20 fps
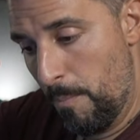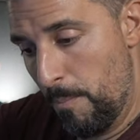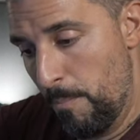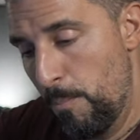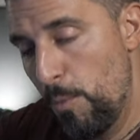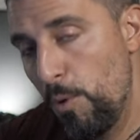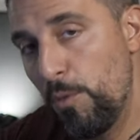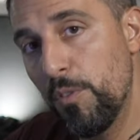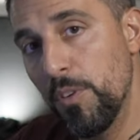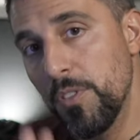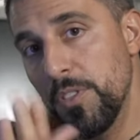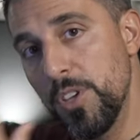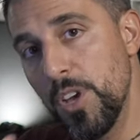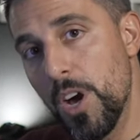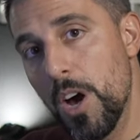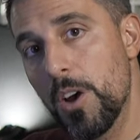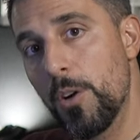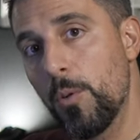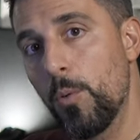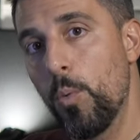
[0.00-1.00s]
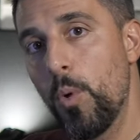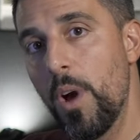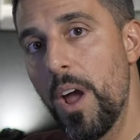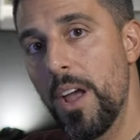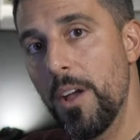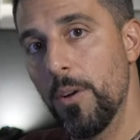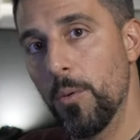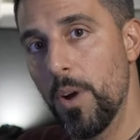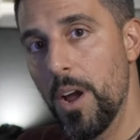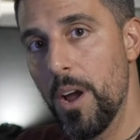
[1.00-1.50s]
move on the other
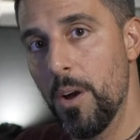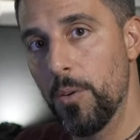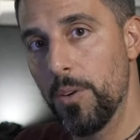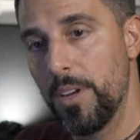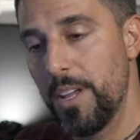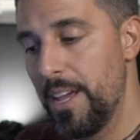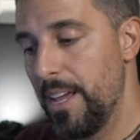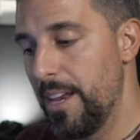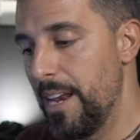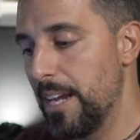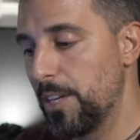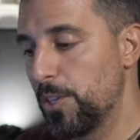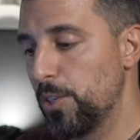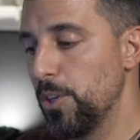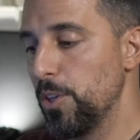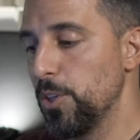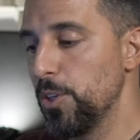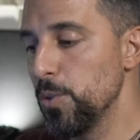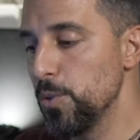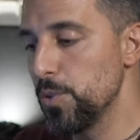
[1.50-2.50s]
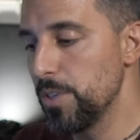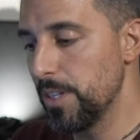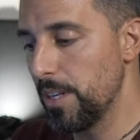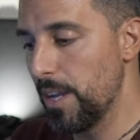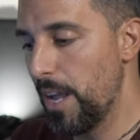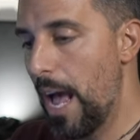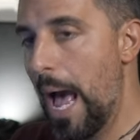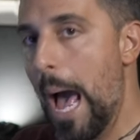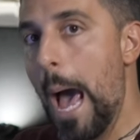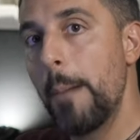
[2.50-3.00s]
way around and actually
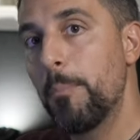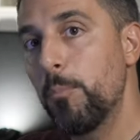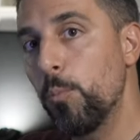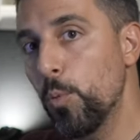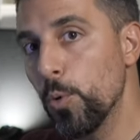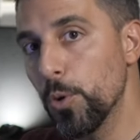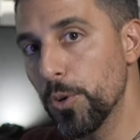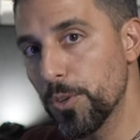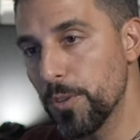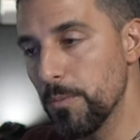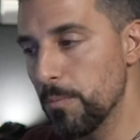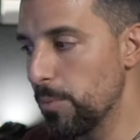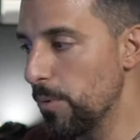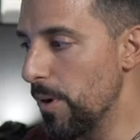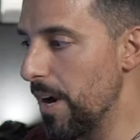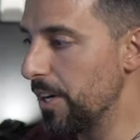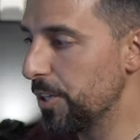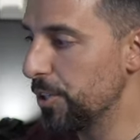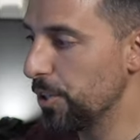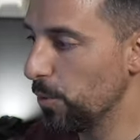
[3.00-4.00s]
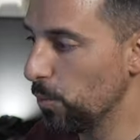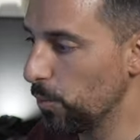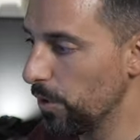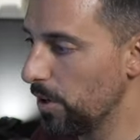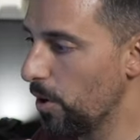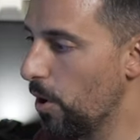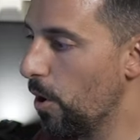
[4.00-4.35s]
using upward compression with